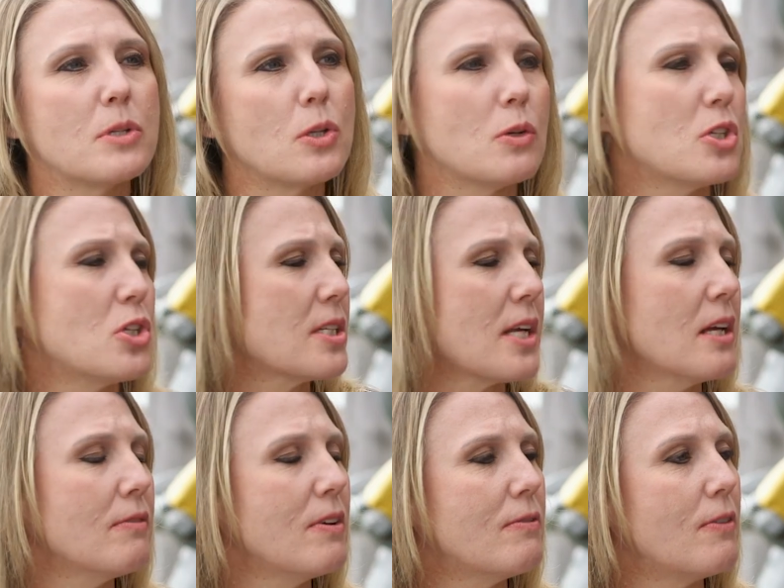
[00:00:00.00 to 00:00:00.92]
so it's just
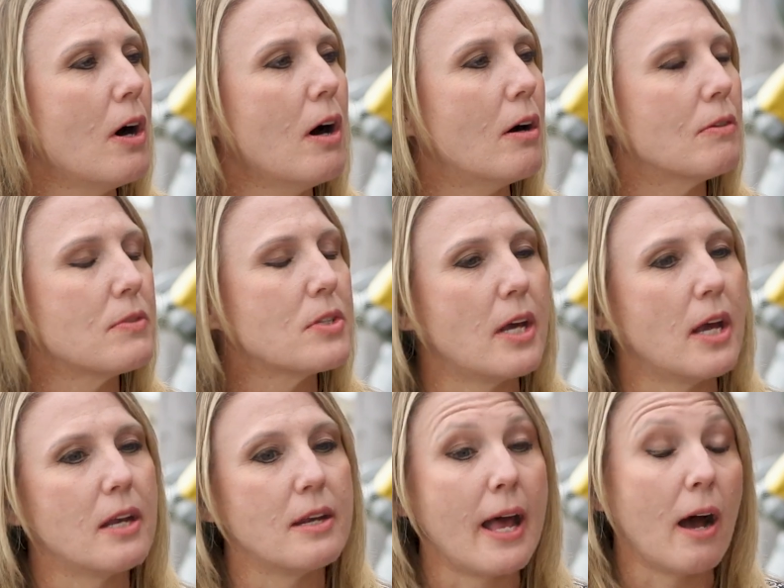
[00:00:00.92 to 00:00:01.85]
kind of evolved.
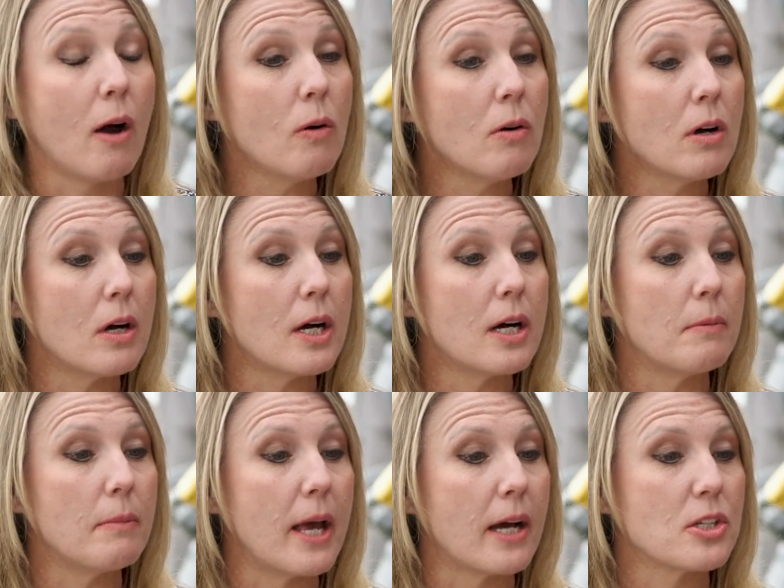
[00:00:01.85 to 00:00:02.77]
And now,
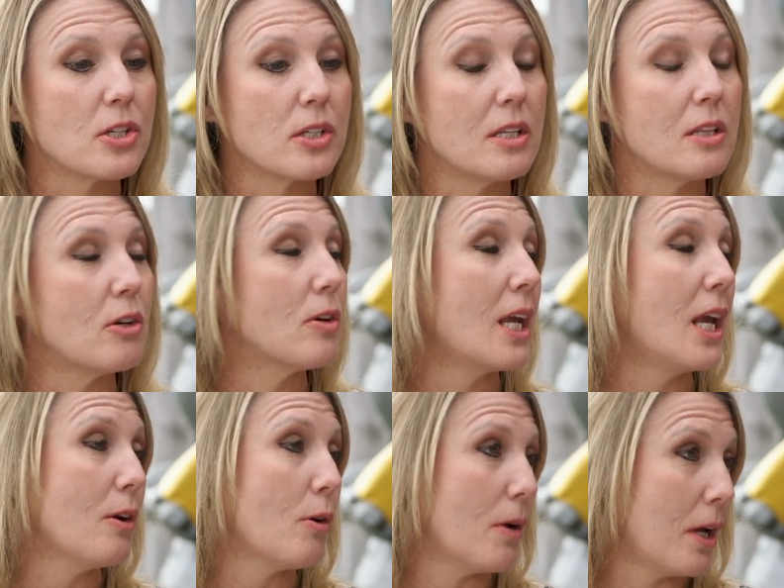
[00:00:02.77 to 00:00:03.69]
um, actually, they're
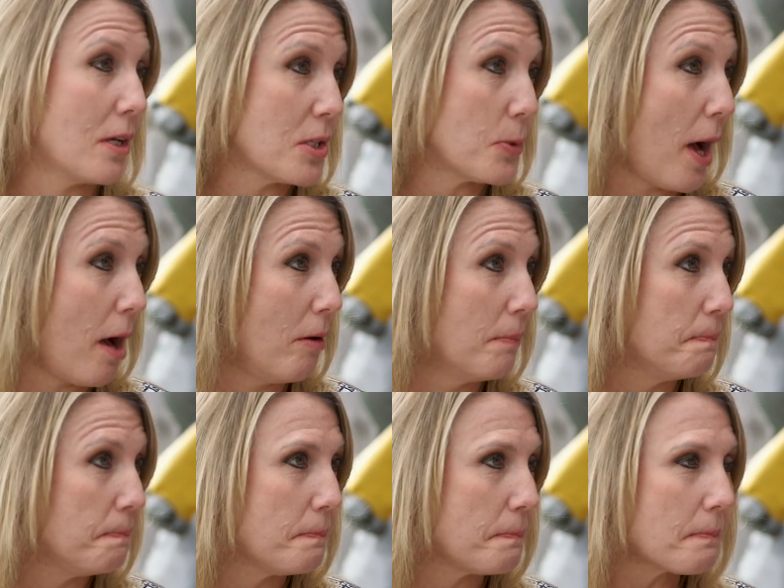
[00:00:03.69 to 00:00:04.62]
catering as well.
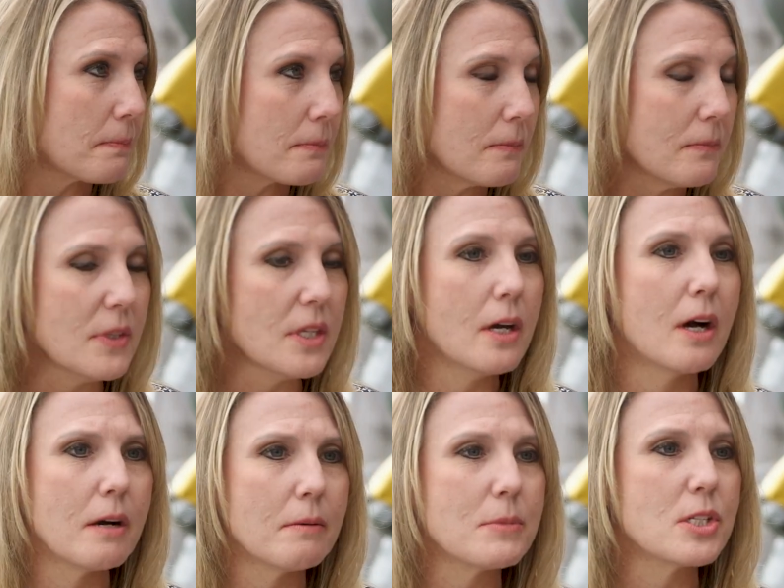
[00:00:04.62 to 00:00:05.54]

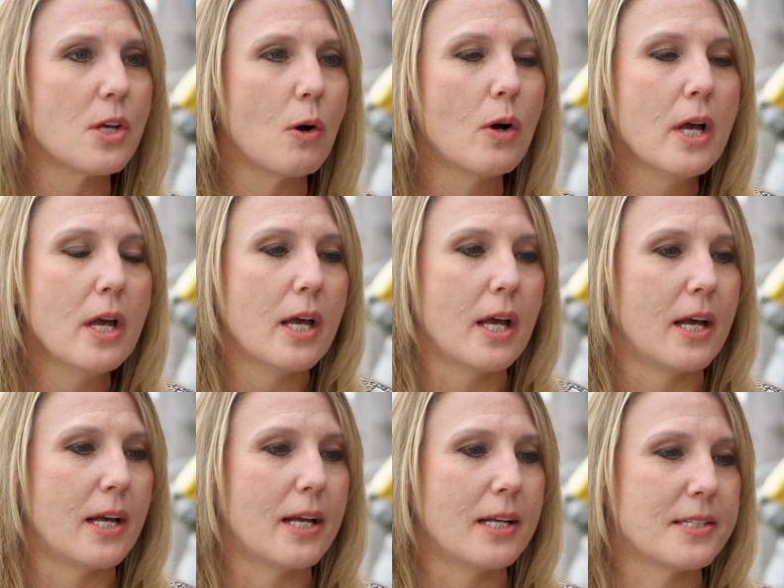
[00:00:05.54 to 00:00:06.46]
Oh, um, so wow.
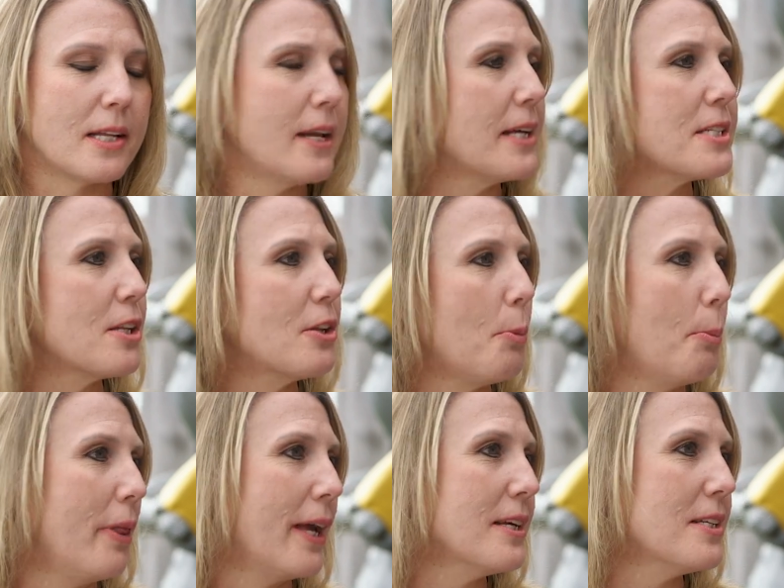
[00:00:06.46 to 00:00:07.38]
it's a nice little
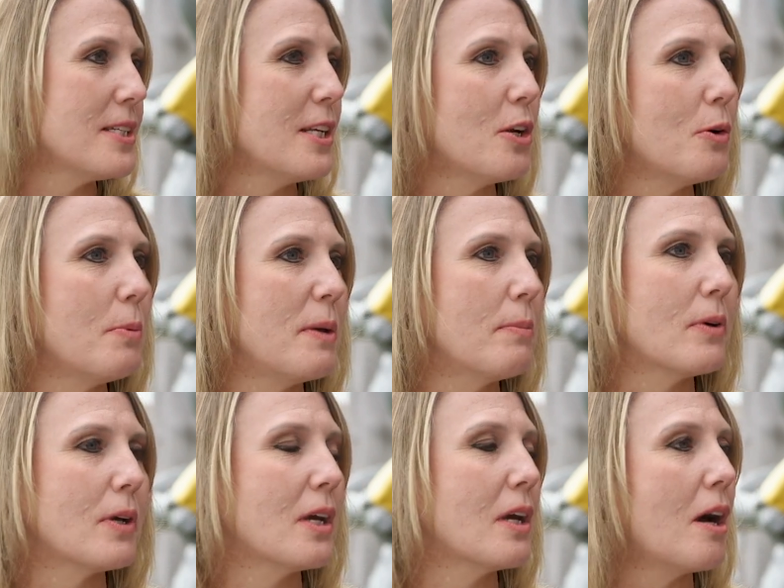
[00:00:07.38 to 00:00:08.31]
place. You know,
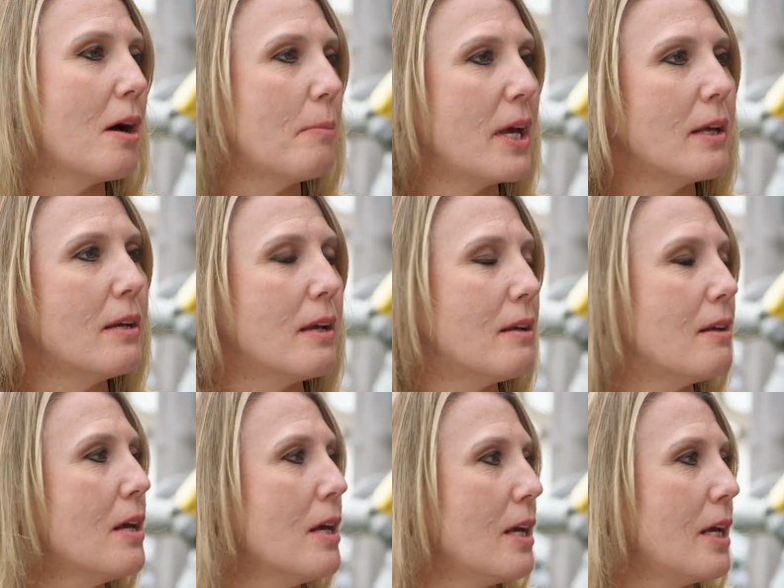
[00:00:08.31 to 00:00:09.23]
people can come in
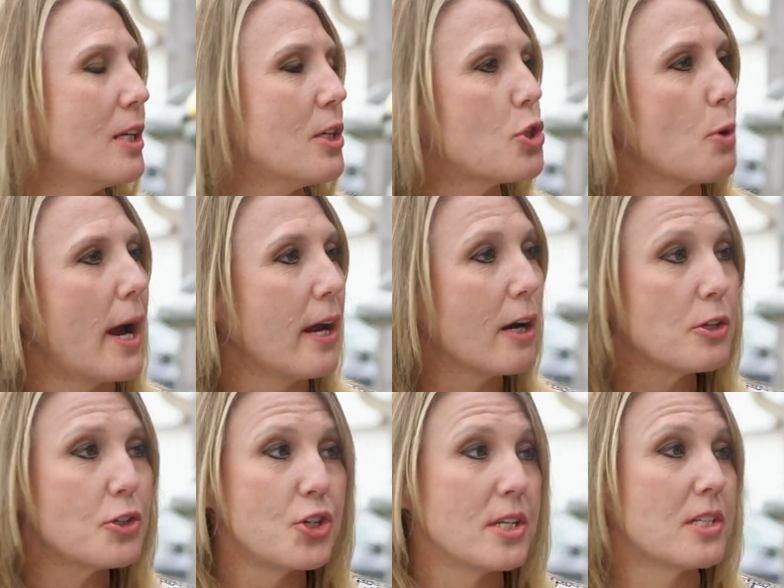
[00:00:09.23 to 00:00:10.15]
and, and try
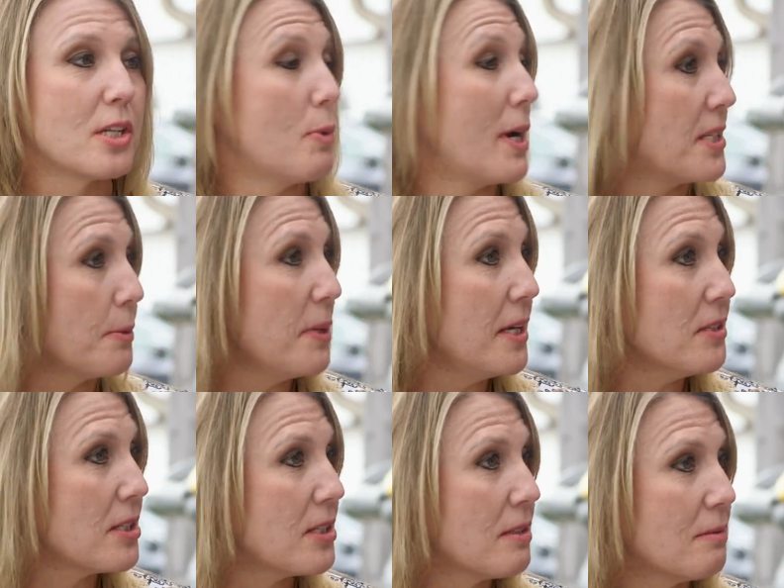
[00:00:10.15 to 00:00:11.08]
our cheese and recipes.